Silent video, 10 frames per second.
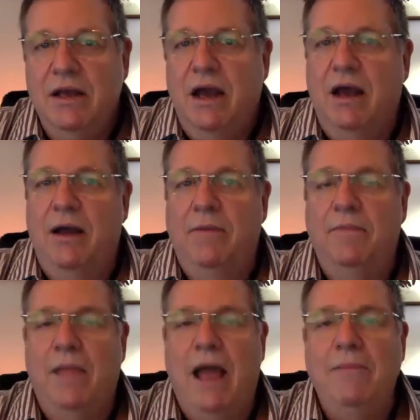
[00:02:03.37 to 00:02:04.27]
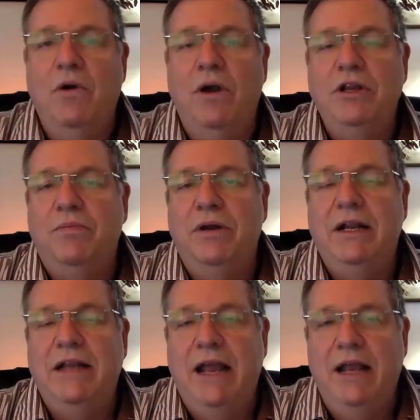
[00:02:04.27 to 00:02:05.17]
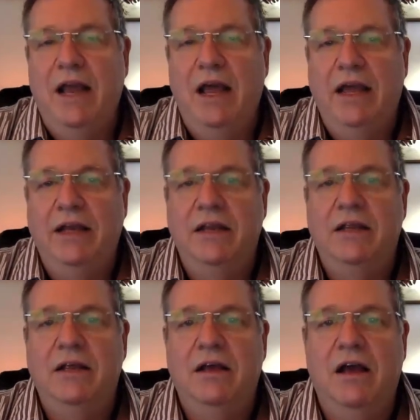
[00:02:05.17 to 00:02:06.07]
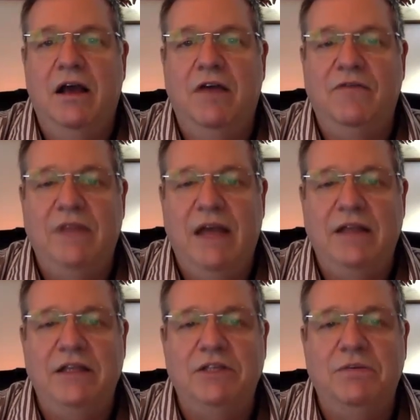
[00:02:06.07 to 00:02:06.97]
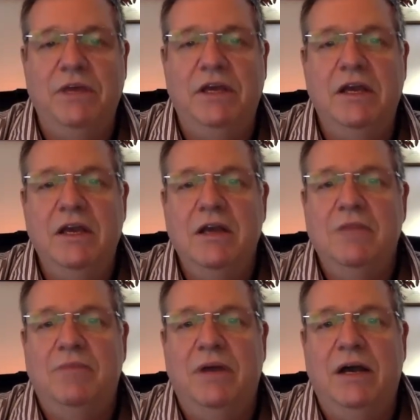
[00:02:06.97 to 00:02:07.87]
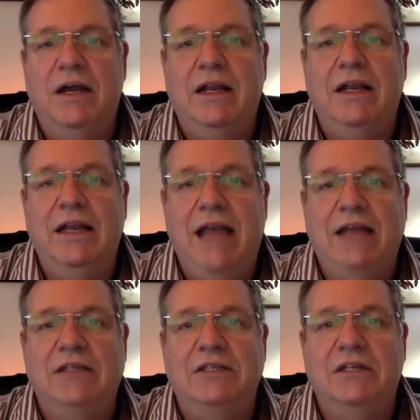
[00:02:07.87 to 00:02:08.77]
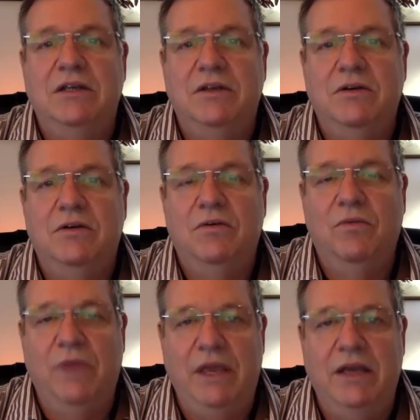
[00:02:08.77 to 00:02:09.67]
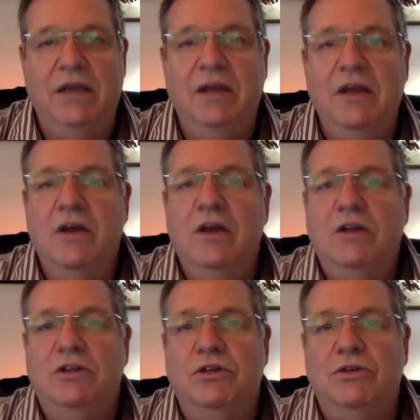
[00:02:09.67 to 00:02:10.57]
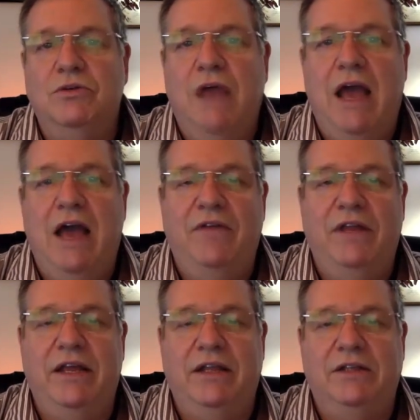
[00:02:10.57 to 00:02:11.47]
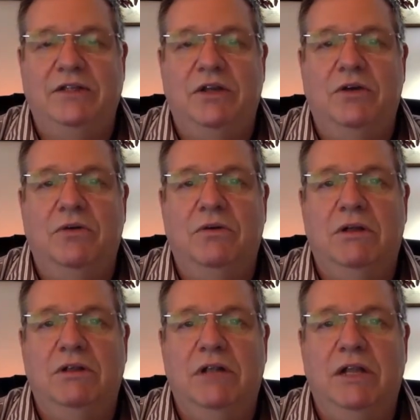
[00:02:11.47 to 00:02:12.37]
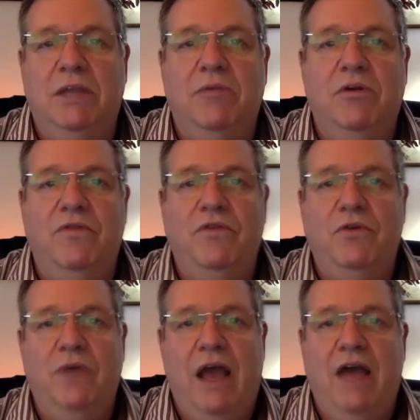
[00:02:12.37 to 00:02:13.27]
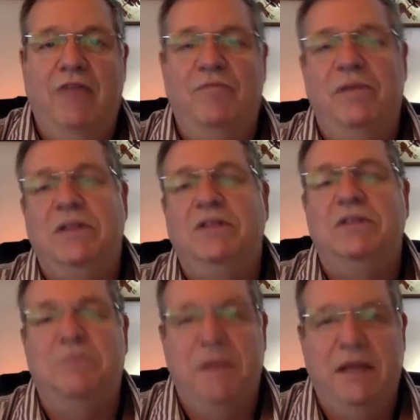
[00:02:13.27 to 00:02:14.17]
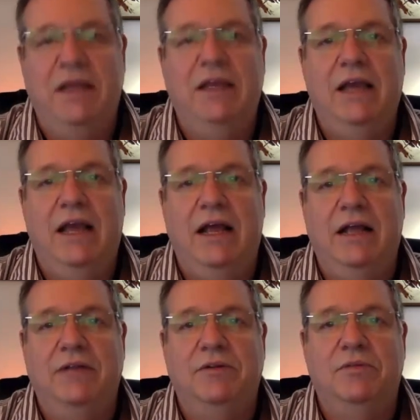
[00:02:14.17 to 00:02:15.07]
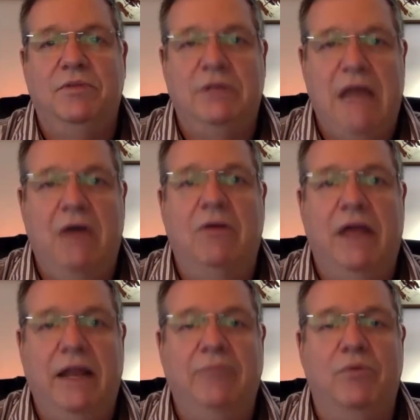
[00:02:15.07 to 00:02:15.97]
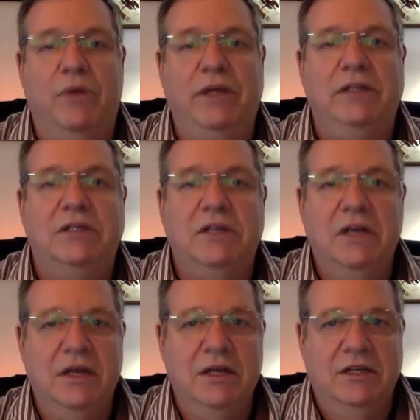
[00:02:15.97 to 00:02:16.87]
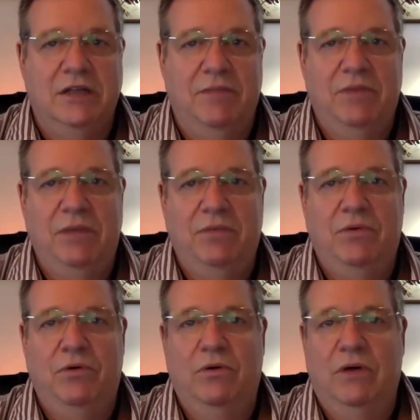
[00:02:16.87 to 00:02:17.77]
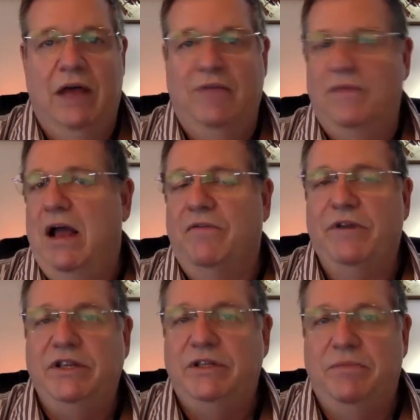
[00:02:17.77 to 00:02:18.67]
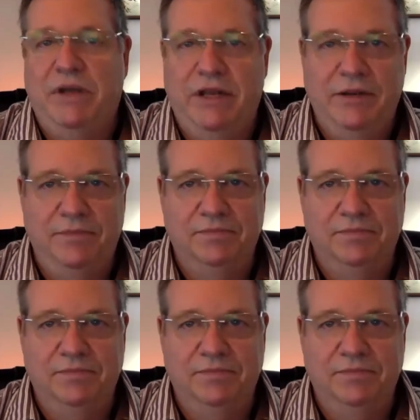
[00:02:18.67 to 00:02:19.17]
I'm going to put a deadline of not this week, but next week to have it in. So a number of you have been submitting and now getting points. Some people have not resubmitted.